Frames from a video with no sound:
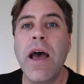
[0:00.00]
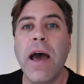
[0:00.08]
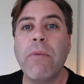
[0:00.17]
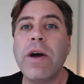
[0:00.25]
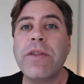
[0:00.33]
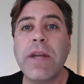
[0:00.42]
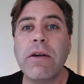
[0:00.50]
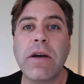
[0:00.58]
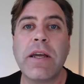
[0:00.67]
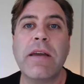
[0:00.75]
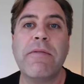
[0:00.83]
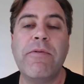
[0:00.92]
And what they're
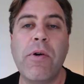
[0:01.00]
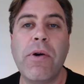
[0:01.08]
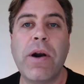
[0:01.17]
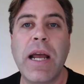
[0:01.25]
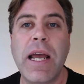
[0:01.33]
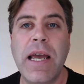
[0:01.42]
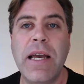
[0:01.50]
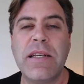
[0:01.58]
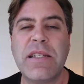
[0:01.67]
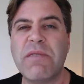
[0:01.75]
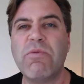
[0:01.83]
looking for is